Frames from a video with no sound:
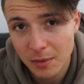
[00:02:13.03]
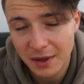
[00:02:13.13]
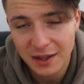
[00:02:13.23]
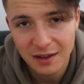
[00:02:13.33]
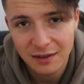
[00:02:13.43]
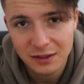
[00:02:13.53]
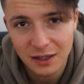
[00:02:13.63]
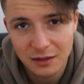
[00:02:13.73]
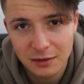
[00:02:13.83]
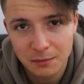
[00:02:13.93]
but that's
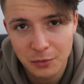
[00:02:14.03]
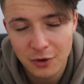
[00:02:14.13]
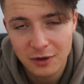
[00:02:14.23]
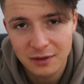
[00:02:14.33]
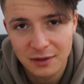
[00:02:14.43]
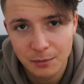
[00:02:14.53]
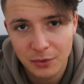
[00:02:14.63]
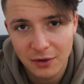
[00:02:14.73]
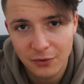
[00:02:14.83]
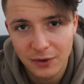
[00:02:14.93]
just personal
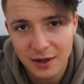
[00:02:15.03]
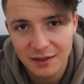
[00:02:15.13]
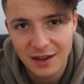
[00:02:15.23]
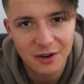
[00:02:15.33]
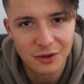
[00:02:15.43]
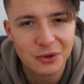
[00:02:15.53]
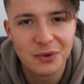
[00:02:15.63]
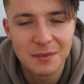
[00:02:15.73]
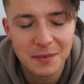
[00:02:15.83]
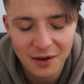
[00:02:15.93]
preference. I don't
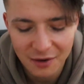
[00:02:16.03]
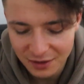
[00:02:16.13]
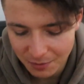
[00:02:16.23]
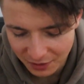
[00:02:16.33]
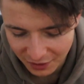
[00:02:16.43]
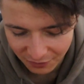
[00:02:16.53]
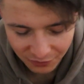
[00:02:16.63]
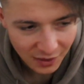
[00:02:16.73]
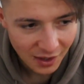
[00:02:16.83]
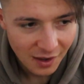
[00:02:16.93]
do it because I believe